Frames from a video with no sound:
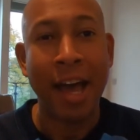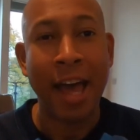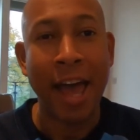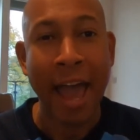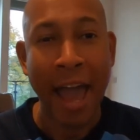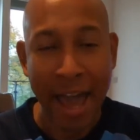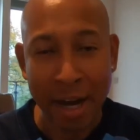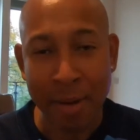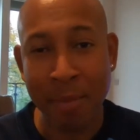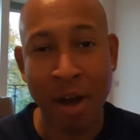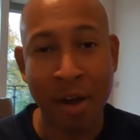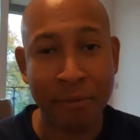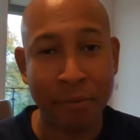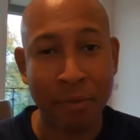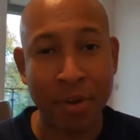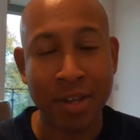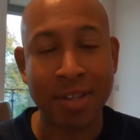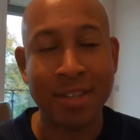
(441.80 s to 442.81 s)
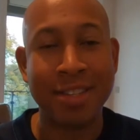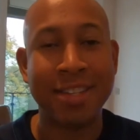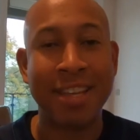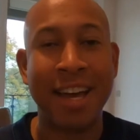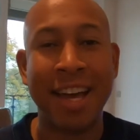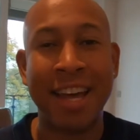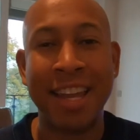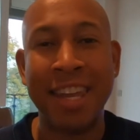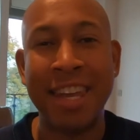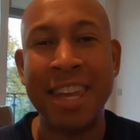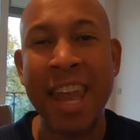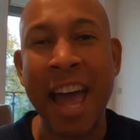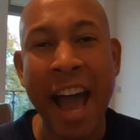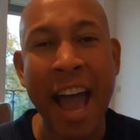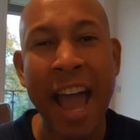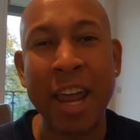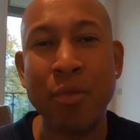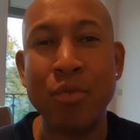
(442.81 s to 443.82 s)
Adam Humphries,
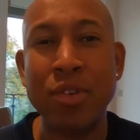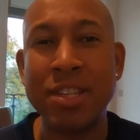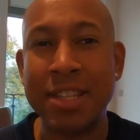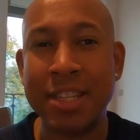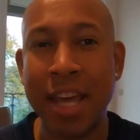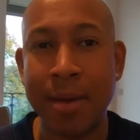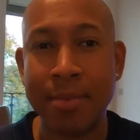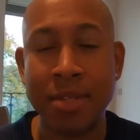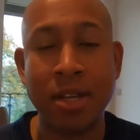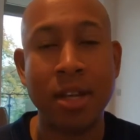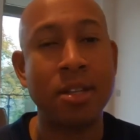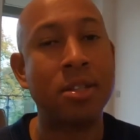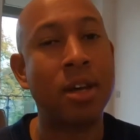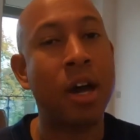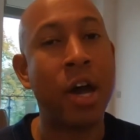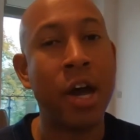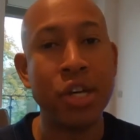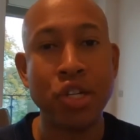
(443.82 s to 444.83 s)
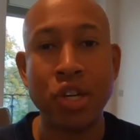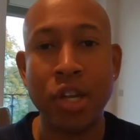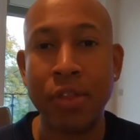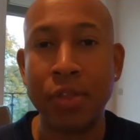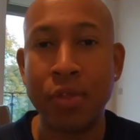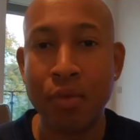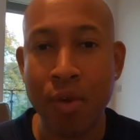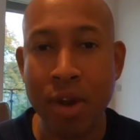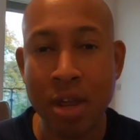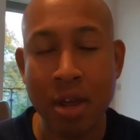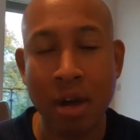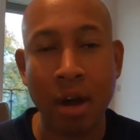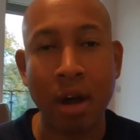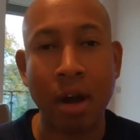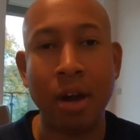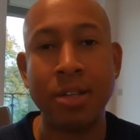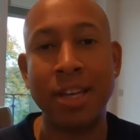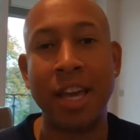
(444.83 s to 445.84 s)
9 receptions, 103
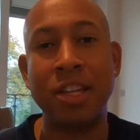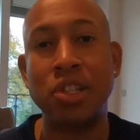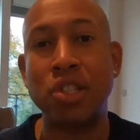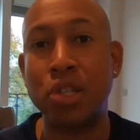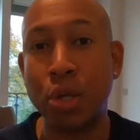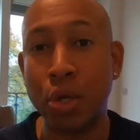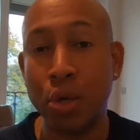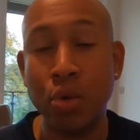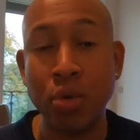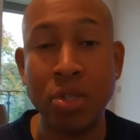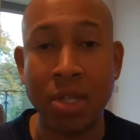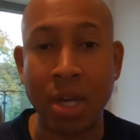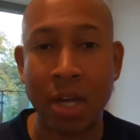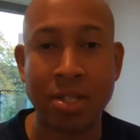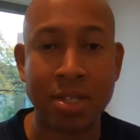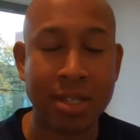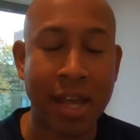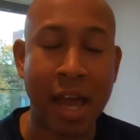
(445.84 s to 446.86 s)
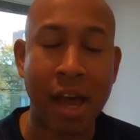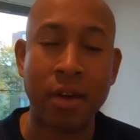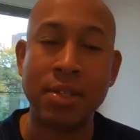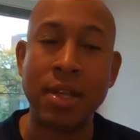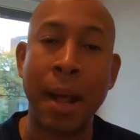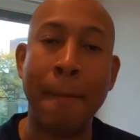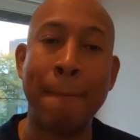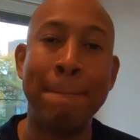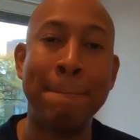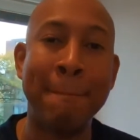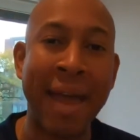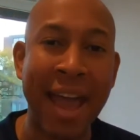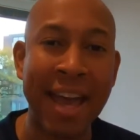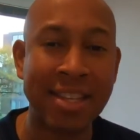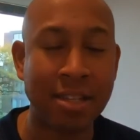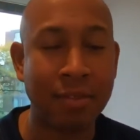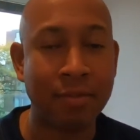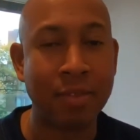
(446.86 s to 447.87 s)
yards, and 2 touchdowns.
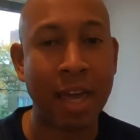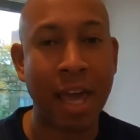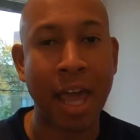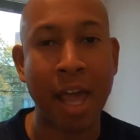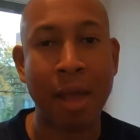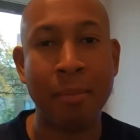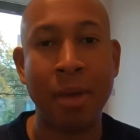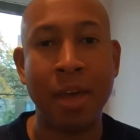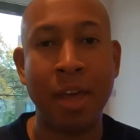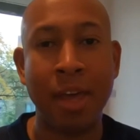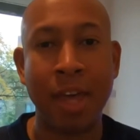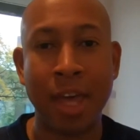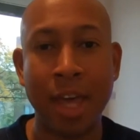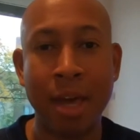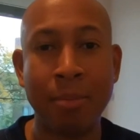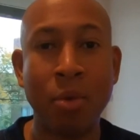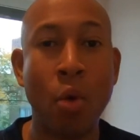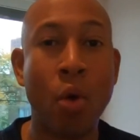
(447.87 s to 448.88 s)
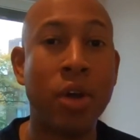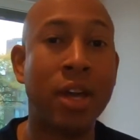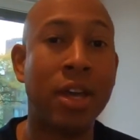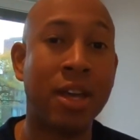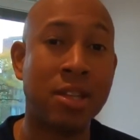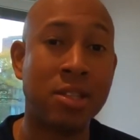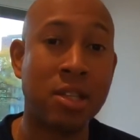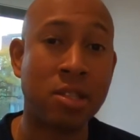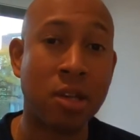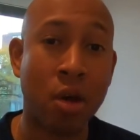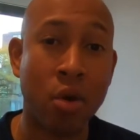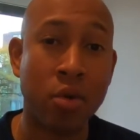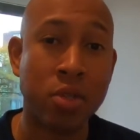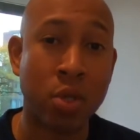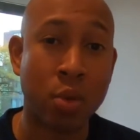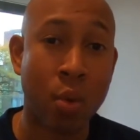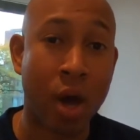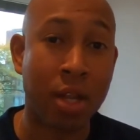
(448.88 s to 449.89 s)
Massive game. Him going against his old
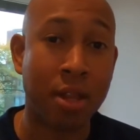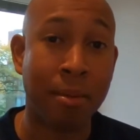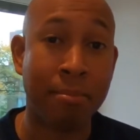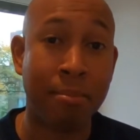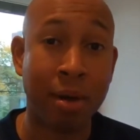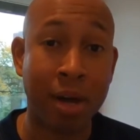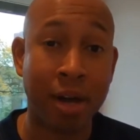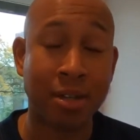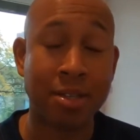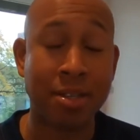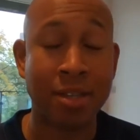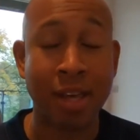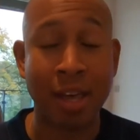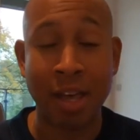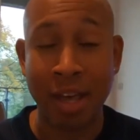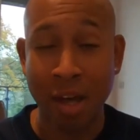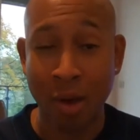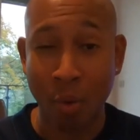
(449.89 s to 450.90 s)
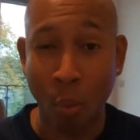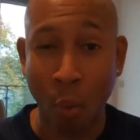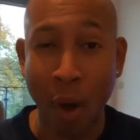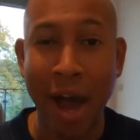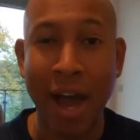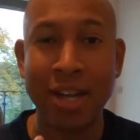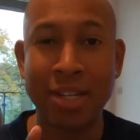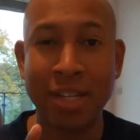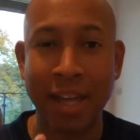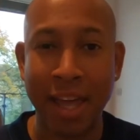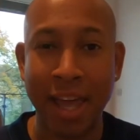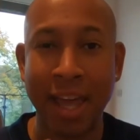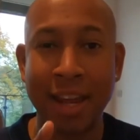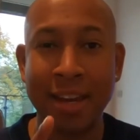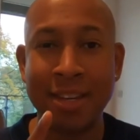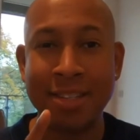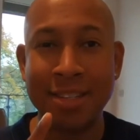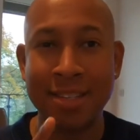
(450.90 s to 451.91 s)
squad, the Bucs. Watch
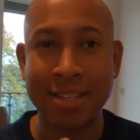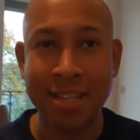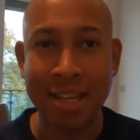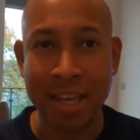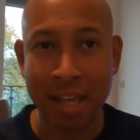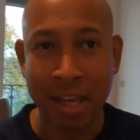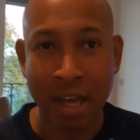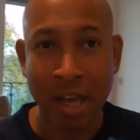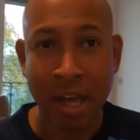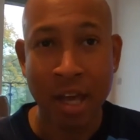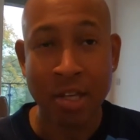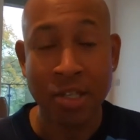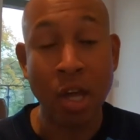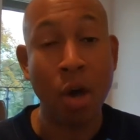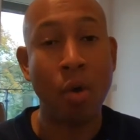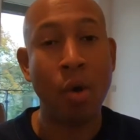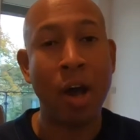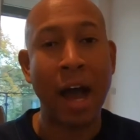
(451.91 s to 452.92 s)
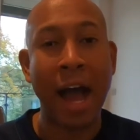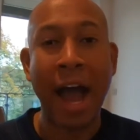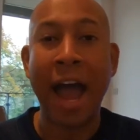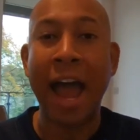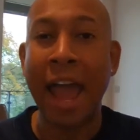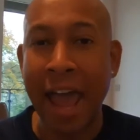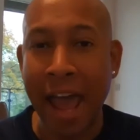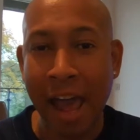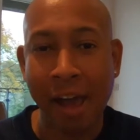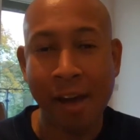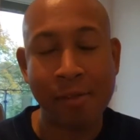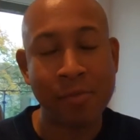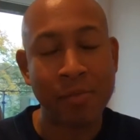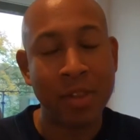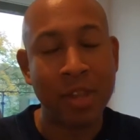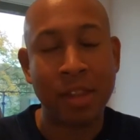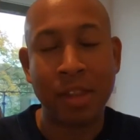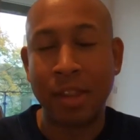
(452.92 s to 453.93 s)
and see. So I have
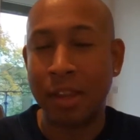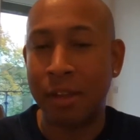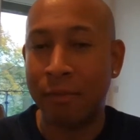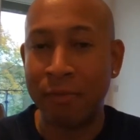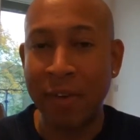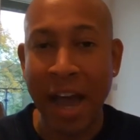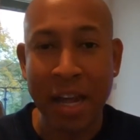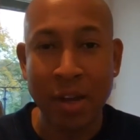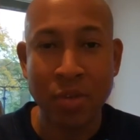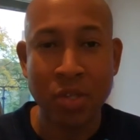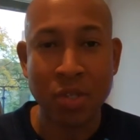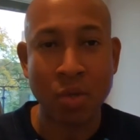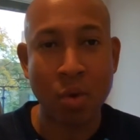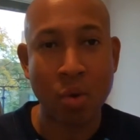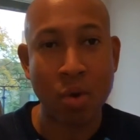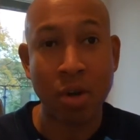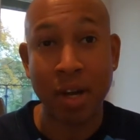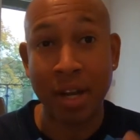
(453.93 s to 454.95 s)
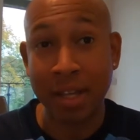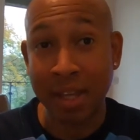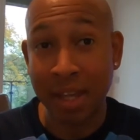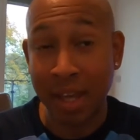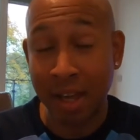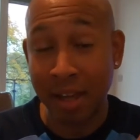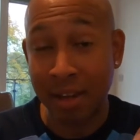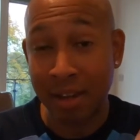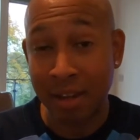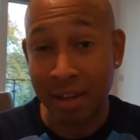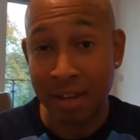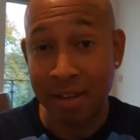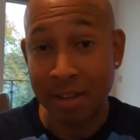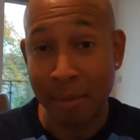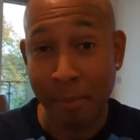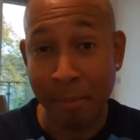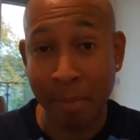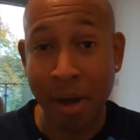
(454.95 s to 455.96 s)
the final score. Again,
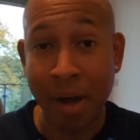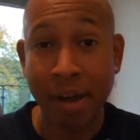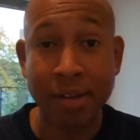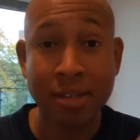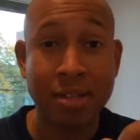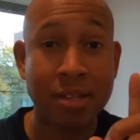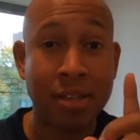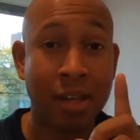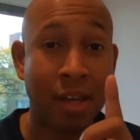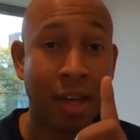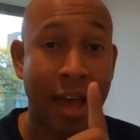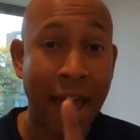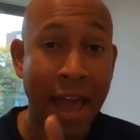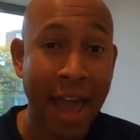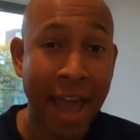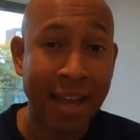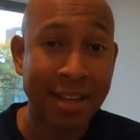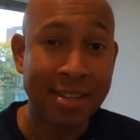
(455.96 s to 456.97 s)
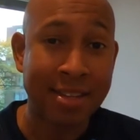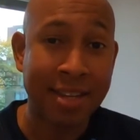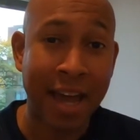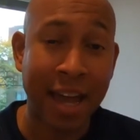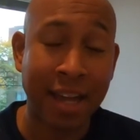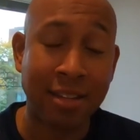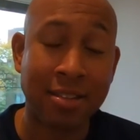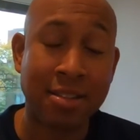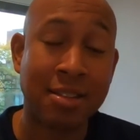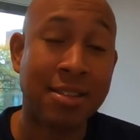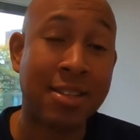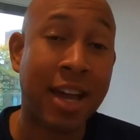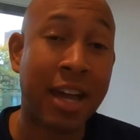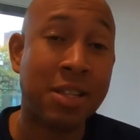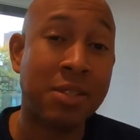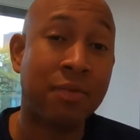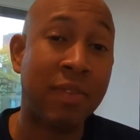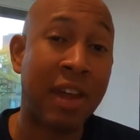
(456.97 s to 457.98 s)
Bucs at Titans.
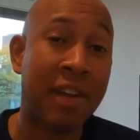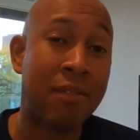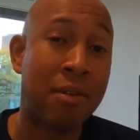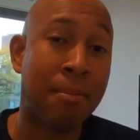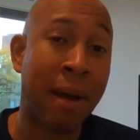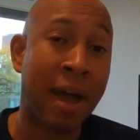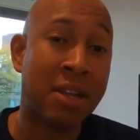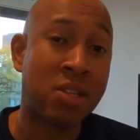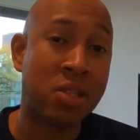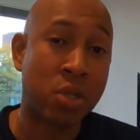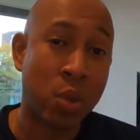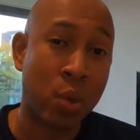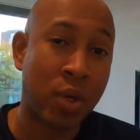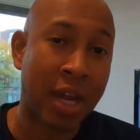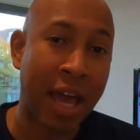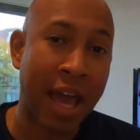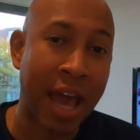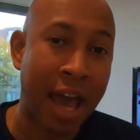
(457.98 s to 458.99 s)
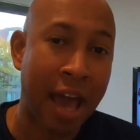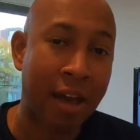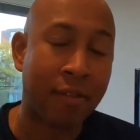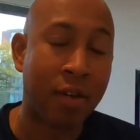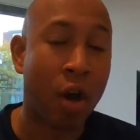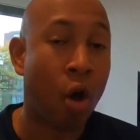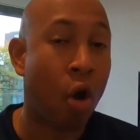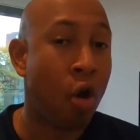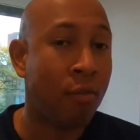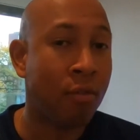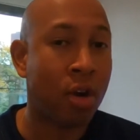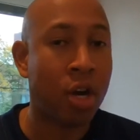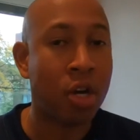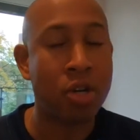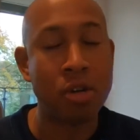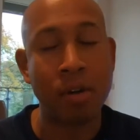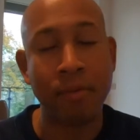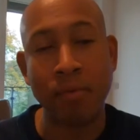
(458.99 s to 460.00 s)
Titans favored by 2.5, over
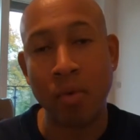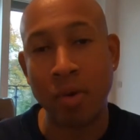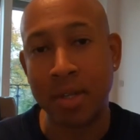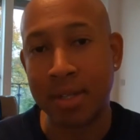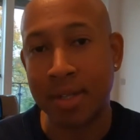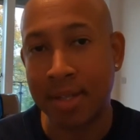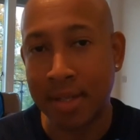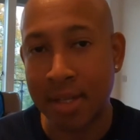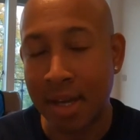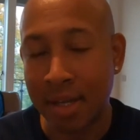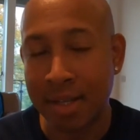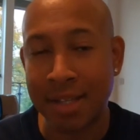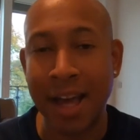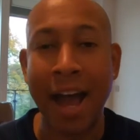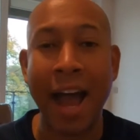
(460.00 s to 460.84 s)
under a 46.